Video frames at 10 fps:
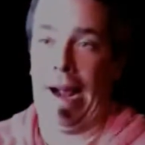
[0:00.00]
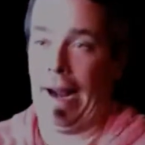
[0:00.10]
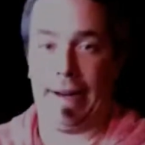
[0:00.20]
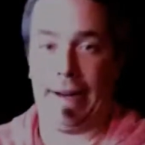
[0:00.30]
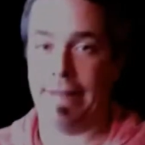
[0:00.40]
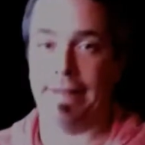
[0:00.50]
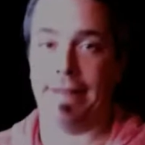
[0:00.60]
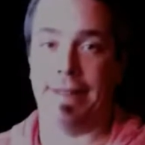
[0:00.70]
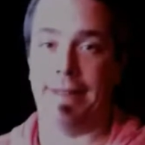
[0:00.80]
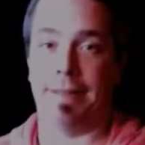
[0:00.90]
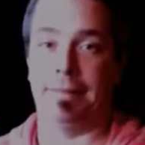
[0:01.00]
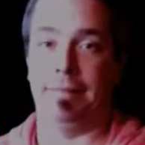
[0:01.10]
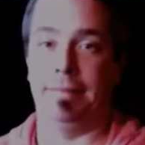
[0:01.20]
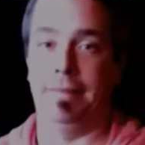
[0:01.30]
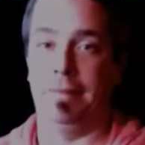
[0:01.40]

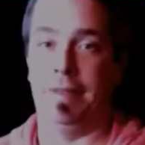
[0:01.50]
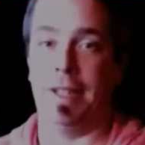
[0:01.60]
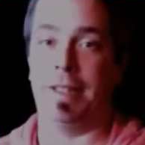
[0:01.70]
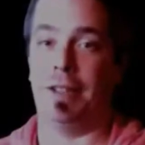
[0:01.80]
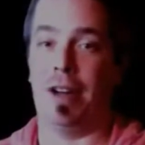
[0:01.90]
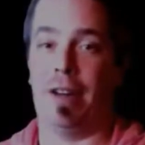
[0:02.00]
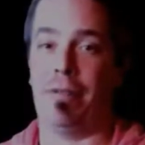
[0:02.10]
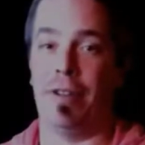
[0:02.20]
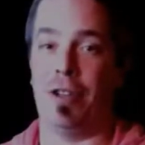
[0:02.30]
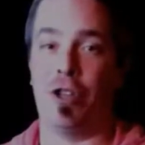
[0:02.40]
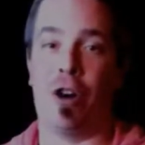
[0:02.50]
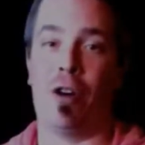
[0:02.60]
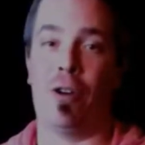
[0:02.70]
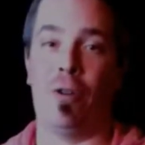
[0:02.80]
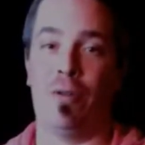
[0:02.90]
That's doesn't cover the
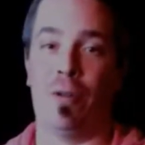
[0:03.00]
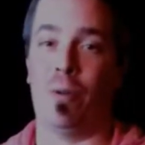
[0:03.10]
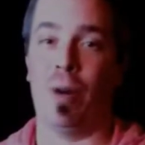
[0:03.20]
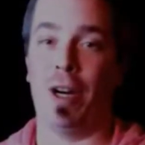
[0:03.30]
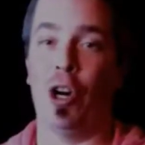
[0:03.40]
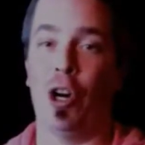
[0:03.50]
charcoal for one